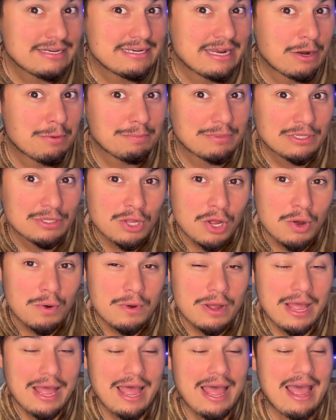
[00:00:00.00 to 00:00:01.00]
down below.
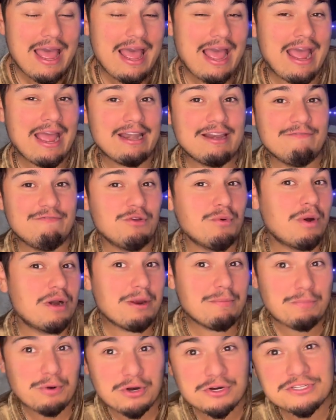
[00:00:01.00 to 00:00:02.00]
And if you want a
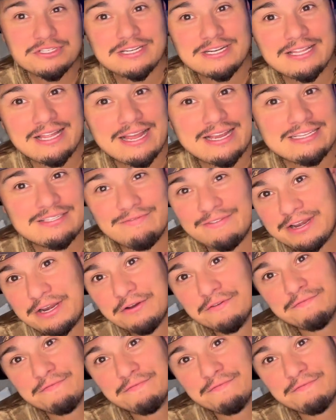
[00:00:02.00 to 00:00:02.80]
personalized video